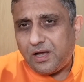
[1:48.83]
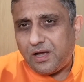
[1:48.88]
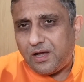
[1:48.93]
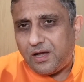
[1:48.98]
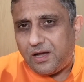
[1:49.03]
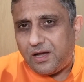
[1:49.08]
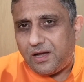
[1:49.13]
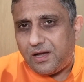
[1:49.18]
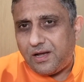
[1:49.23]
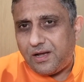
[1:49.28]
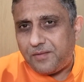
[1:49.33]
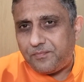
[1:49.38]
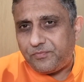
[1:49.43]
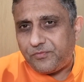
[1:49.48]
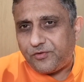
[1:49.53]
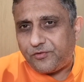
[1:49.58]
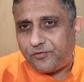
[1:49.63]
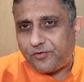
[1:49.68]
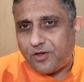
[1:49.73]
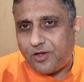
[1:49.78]

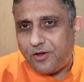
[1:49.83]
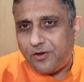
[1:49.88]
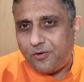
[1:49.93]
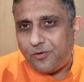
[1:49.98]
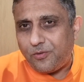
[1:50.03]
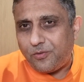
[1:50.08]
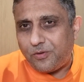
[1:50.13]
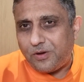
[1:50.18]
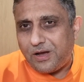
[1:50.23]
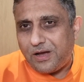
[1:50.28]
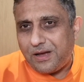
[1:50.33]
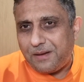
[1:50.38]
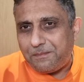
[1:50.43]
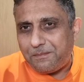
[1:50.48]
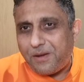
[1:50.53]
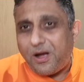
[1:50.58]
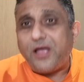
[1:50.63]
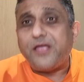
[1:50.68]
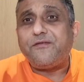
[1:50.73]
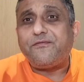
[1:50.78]

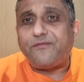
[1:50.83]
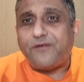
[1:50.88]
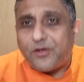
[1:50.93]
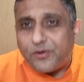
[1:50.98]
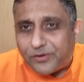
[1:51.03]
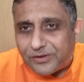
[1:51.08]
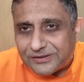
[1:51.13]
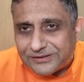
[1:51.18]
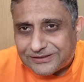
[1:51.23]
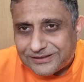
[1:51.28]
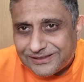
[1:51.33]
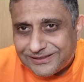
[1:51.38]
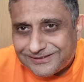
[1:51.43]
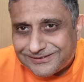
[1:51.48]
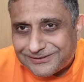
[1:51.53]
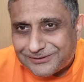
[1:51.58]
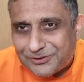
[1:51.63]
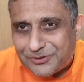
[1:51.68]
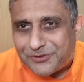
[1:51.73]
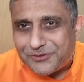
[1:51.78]
My focus
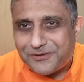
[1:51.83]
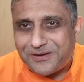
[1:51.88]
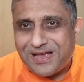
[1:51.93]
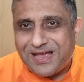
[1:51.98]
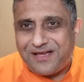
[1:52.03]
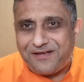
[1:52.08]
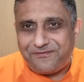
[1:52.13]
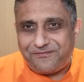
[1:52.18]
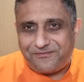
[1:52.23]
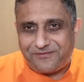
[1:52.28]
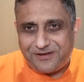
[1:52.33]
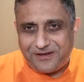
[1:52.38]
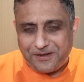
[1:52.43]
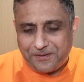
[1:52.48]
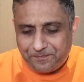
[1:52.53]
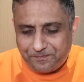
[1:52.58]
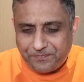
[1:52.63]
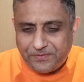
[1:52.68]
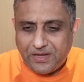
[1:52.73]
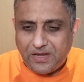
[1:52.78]
is to have
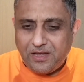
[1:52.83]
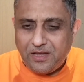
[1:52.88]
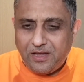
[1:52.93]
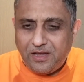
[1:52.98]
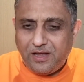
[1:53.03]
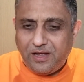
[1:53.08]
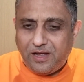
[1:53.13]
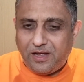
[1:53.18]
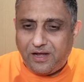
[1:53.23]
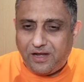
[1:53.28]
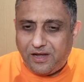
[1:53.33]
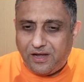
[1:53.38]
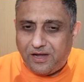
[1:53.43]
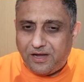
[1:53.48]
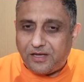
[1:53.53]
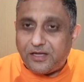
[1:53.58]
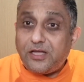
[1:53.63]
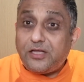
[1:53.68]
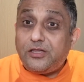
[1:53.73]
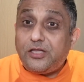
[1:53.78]

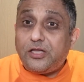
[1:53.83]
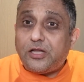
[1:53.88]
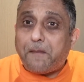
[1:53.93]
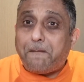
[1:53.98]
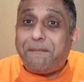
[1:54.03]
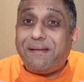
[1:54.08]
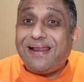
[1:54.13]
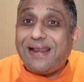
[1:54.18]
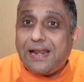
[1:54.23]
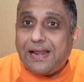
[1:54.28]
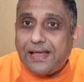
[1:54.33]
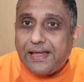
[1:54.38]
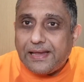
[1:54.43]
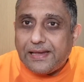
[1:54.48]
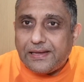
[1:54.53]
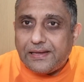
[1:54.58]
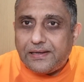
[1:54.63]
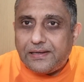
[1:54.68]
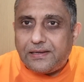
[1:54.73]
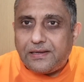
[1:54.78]
the
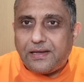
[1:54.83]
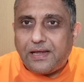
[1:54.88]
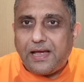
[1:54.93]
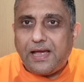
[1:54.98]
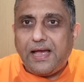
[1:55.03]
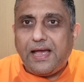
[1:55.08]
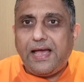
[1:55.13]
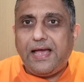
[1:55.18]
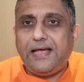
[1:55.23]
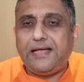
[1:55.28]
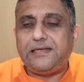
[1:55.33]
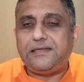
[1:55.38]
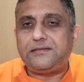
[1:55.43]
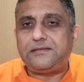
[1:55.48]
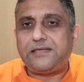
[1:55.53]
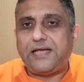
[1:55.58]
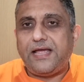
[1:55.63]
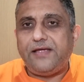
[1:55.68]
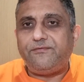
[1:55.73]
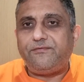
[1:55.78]
play
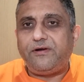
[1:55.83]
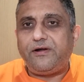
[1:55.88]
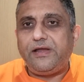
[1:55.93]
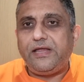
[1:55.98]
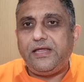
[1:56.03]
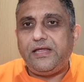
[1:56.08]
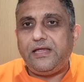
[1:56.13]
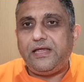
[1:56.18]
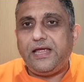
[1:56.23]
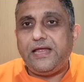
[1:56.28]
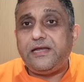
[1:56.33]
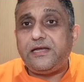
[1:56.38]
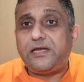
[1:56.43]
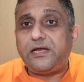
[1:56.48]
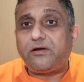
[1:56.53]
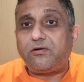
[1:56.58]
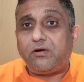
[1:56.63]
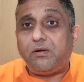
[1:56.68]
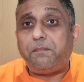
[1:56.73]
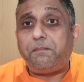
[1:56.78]
as a very
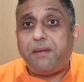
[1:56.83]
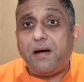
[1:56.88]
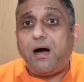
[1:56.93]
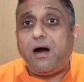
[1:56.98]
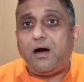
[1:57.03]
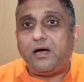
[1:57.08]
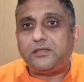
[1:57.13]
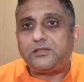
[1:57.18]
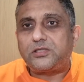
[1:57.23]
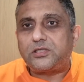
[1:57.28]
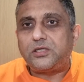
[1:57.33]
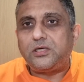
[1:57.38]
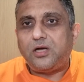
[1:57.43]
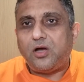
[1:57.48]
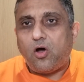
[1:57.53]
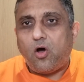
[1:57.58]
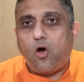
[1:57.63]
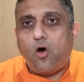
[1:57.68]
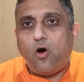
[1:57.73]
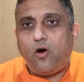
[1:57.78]
integral part
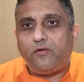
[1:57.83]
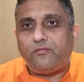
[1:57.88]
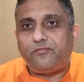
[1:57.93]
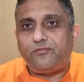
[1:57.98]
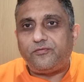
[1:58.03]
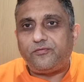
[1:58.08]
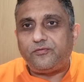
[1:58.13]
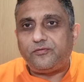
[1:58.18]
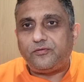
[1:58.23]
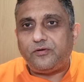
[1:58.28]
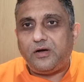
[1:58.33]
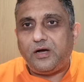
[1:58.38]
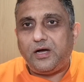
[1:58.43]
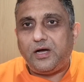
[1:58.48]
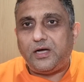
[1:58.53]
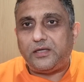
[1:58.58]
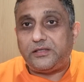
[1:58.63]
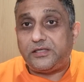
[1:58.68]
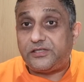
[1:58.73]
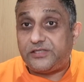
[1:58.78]
of
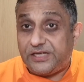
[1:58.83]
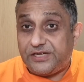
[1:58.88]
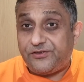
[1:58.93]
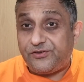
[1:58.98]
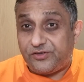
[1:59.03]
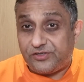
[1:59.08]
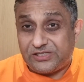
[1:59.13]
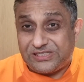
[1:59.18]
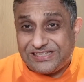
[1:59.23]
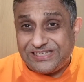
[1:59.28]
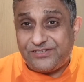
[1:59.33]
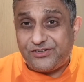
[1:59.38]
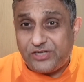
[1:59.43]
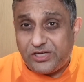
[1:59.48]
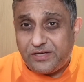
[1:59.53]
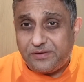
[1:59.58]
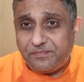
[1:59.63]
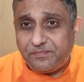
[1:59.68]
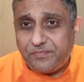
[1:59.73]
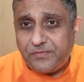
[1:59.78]
the teacher's
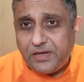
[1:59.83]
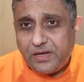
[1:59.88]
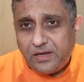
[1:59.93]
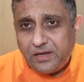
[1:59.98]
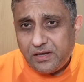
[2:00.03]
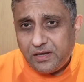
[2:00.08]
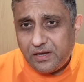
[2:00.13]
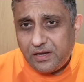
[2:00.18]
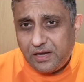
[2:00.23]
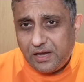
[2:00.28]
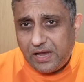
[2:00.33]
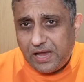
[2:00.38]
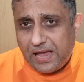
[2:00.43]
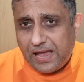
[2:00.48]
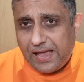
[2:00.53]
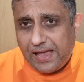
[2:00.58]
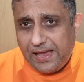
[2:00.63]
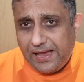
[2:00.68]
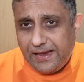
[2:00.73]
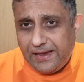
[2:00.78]
teaching.
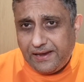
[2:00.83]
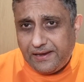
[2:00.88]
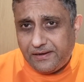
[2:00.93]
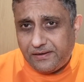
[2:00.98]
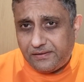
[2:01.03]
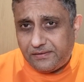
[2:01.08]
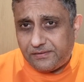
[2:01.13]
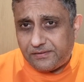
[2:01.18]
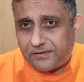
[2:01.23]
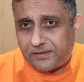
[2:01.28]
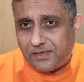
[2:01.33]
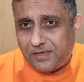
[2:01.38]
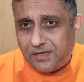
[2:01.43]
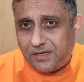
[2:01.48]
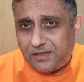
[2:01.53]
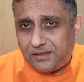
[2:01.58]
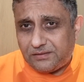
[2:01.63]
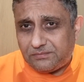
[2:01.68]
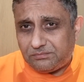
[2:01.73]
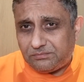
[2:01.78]
And
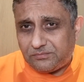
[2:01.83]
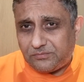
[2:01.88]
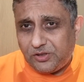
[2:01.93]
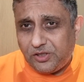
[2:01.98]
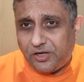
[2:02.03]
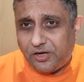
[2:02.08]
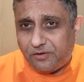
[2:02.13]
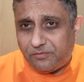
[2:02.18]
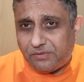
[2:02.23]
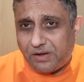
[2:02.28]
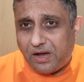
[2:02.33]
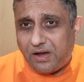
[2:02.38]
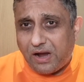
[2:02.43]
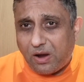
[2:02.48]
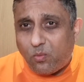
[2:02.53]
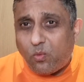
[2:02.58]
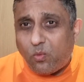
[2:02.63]
you know, I